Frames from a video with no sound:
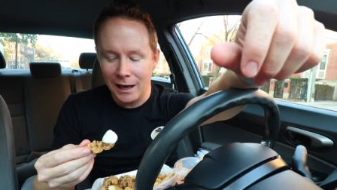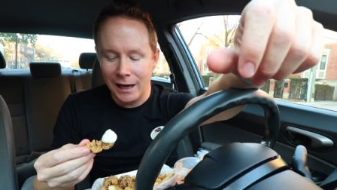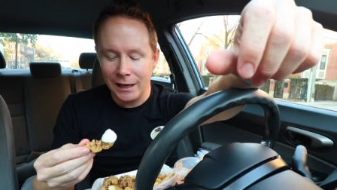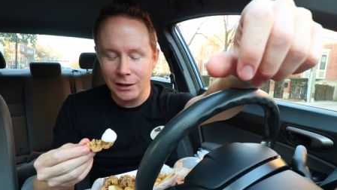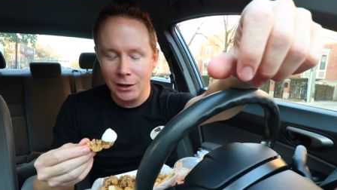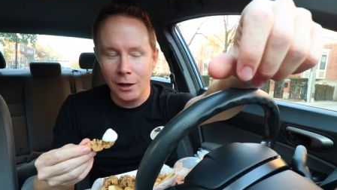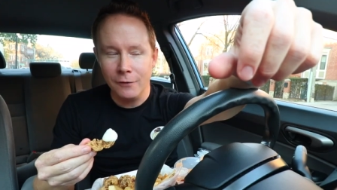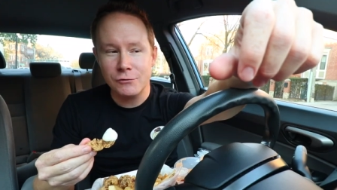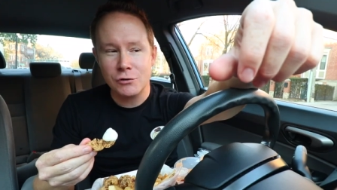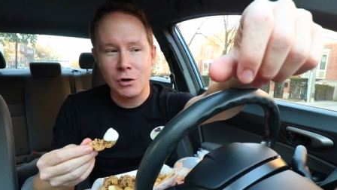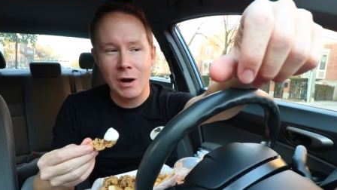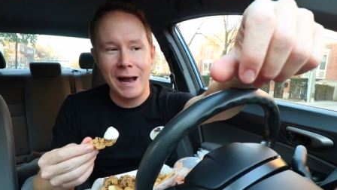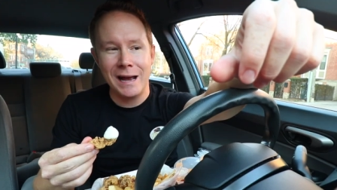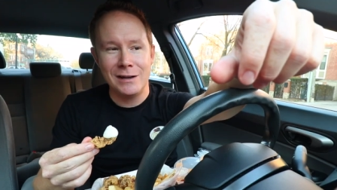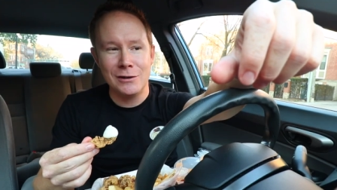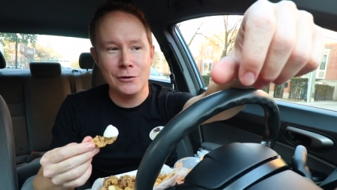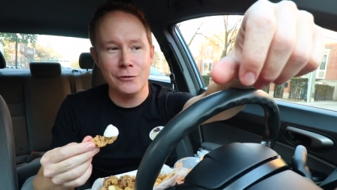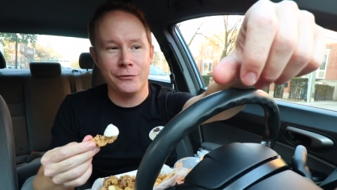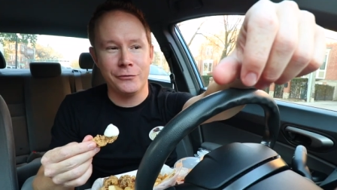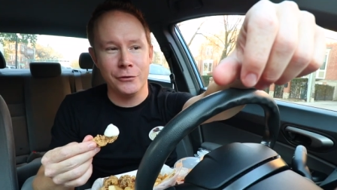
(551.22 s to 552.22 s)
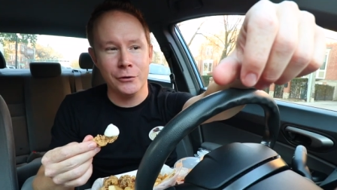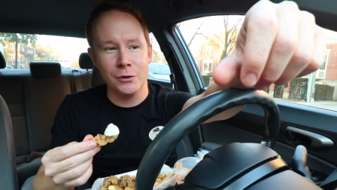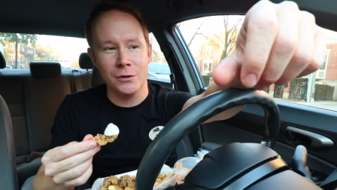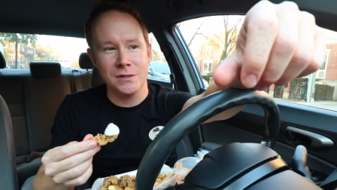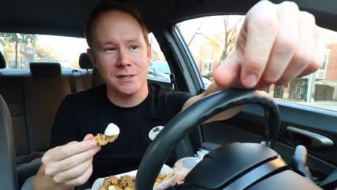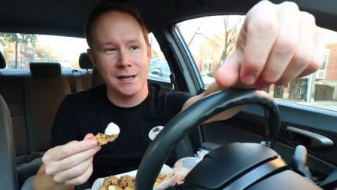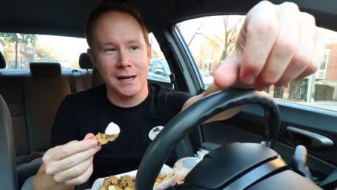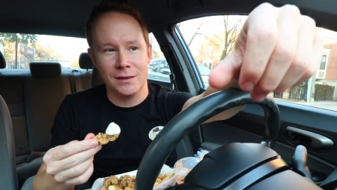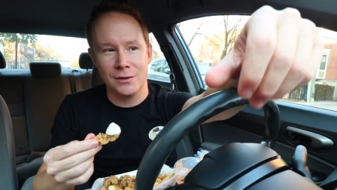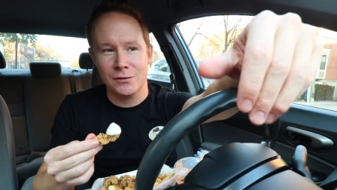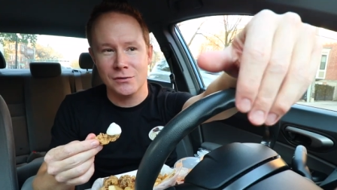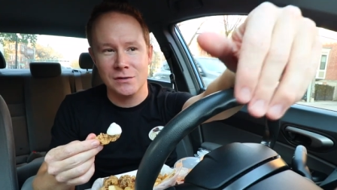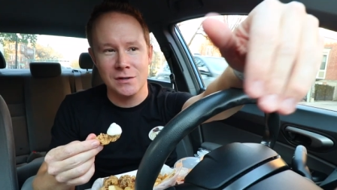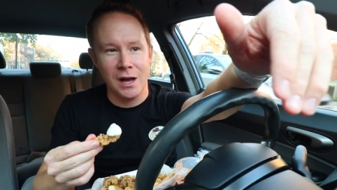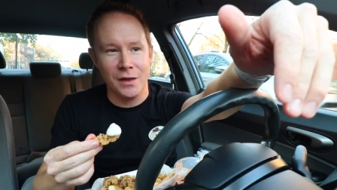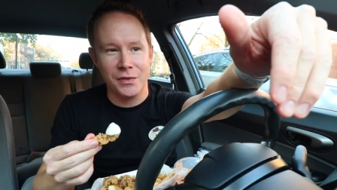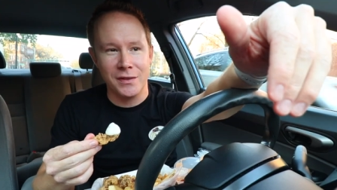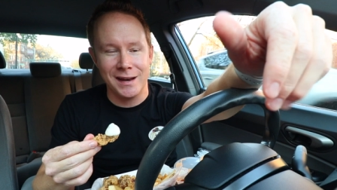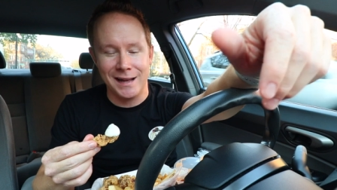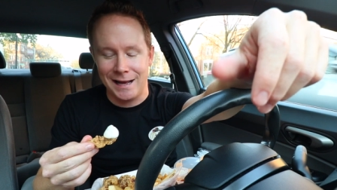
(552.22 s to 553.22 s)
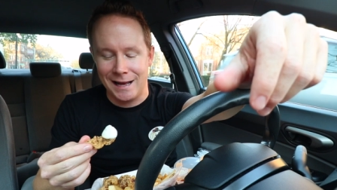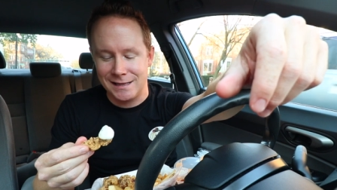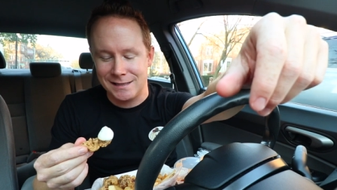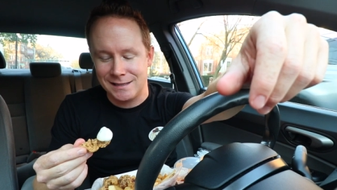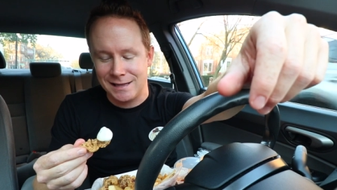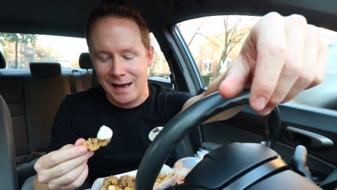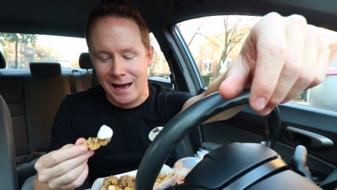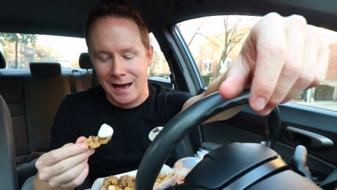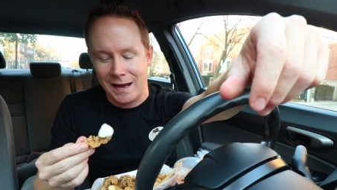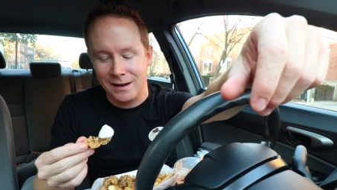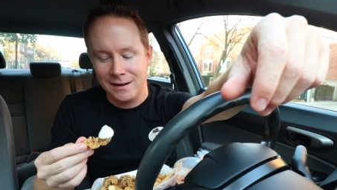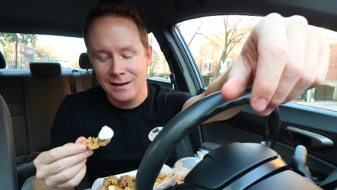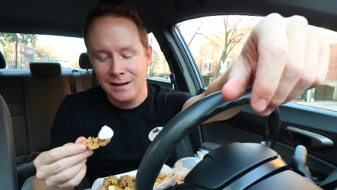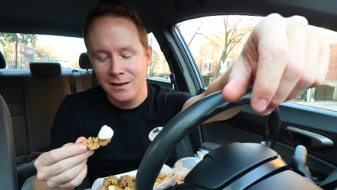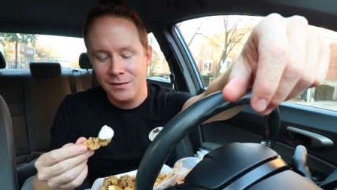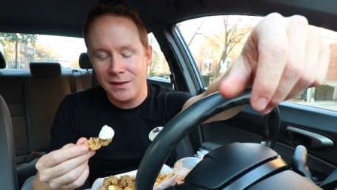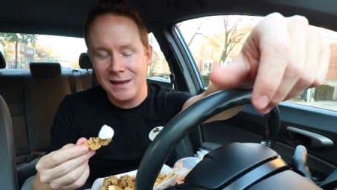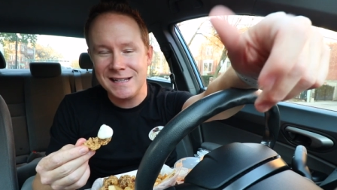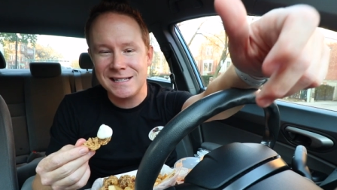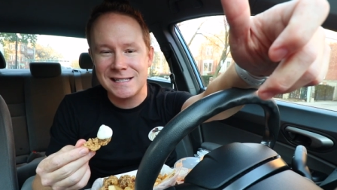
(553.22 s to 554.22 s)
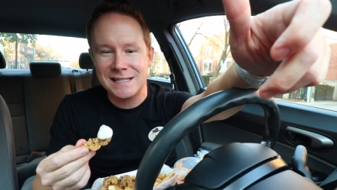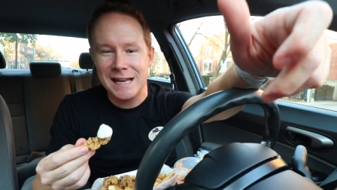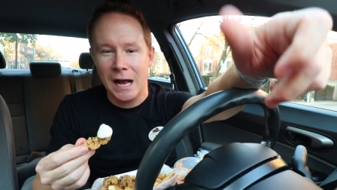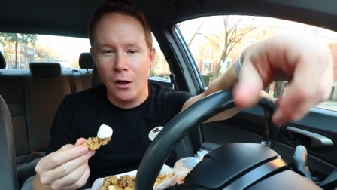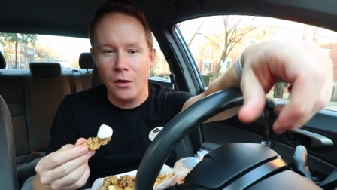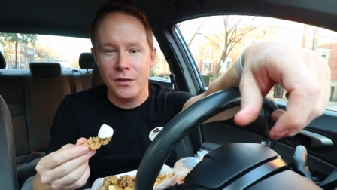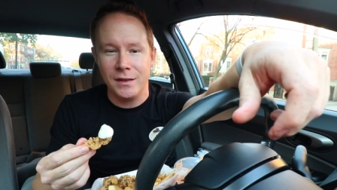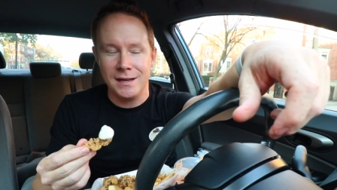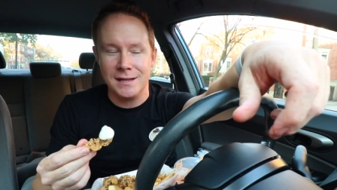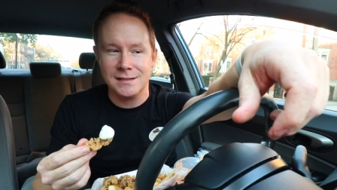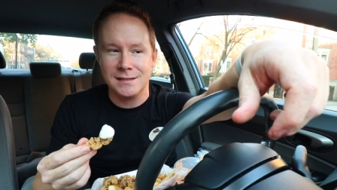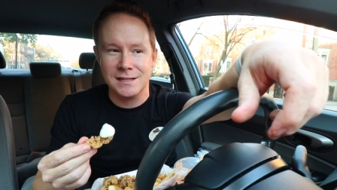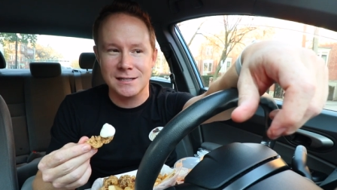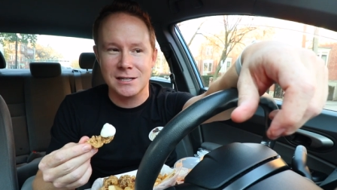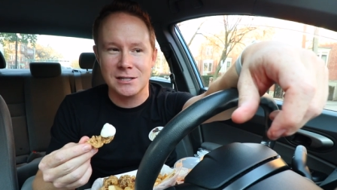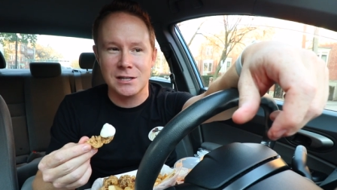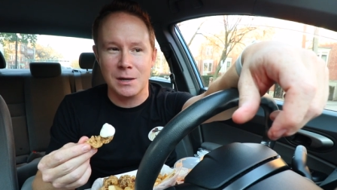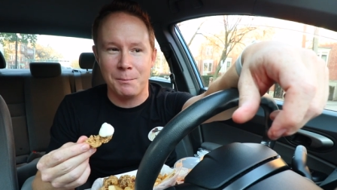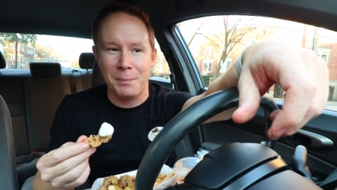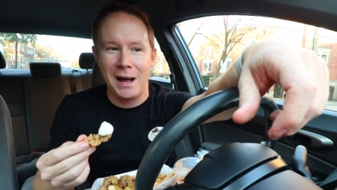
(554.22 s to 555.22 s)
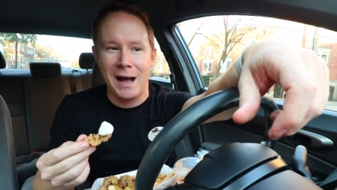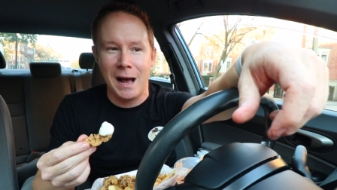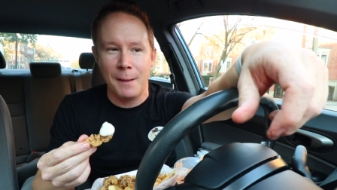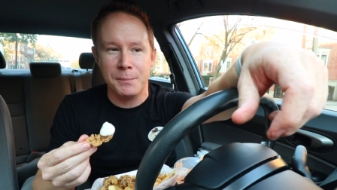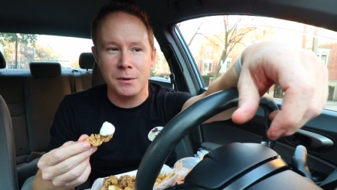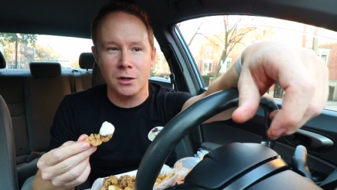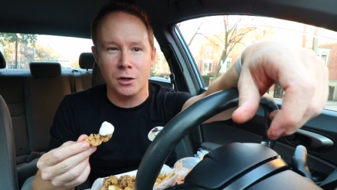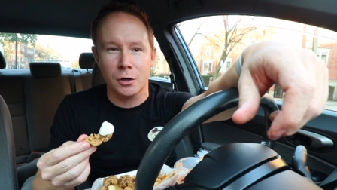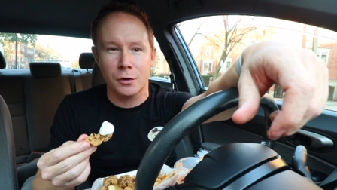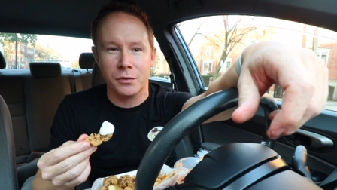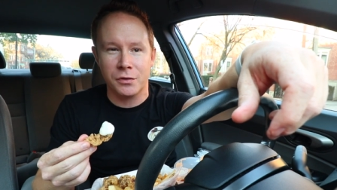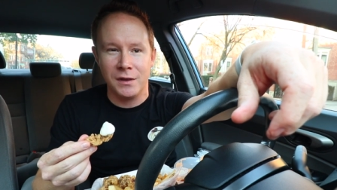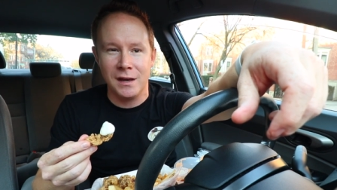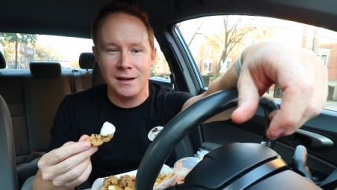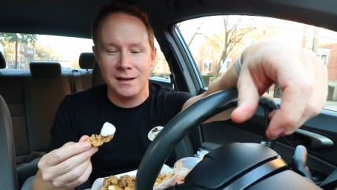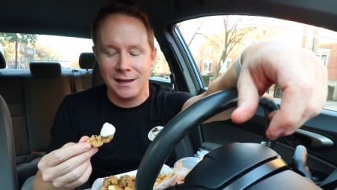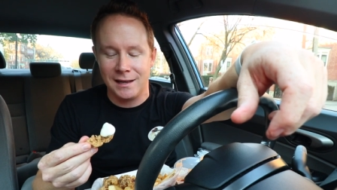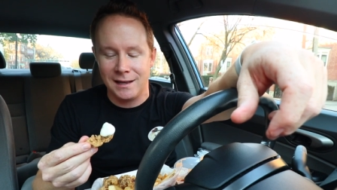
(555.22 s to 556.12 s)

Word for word: I love trying new foods. Like, there's nothing against that. They sell these. This is a popular thing to